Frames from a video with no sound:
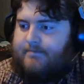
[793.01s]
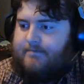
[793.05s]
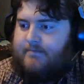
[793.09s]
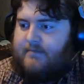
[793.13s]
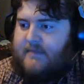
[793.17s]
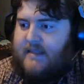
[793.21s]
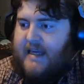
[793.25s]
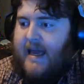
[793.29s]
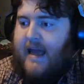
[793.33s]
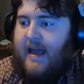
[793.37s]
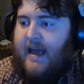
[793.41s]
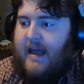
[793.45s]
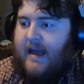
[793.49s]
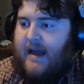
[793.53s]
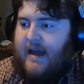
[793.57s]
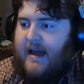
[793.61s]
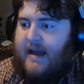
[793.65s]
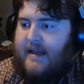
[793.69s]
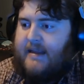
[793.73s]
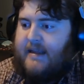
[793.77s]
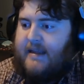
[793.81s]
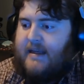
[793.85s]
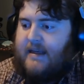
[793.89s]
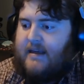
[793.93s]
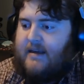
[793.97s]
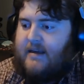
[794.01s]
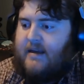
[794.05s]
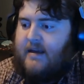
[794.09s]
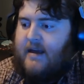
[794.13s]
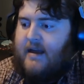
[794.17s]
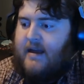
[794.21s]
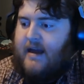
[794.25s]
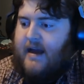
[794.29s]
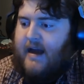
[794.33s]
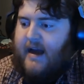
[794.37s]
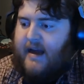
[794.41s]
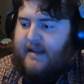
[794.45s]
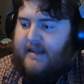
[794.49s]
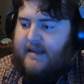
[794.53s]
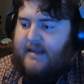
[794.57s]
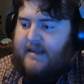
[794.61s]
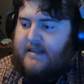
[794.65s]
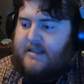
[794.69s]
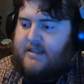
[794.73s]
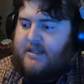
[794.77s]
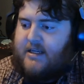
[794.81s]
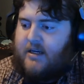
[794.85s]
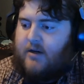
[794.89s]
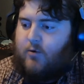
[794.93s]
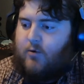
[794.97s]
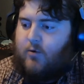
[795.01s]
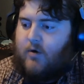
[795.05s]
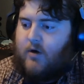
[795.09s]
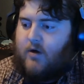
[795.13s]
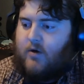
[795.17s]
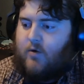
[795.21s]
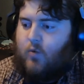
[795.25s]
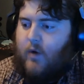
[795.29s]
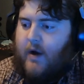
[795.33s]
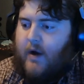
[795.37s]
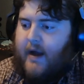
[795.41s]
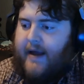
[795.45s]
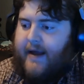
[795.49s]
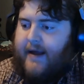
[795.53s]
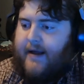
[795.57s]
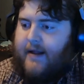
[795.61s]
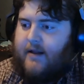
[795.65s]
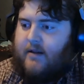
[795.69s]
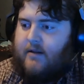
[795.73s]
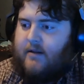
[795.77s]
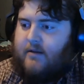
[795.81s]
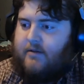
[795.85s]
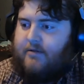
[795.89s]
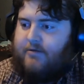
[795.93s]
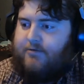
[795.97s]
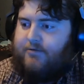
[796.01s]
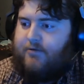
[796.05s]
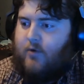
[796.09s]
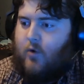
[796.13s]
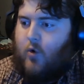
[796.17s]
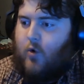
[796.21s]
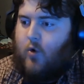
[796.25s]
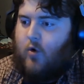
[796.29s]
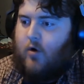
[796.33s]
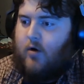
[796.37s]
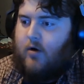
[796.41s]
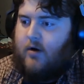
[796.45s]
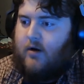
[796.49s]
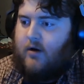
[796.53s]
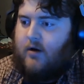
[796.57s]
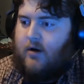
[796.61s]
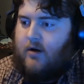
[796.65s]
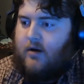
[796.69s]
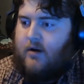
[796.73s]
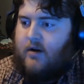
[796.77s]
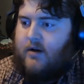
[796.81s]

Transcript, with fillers: yeah, I think I think it's going to work well for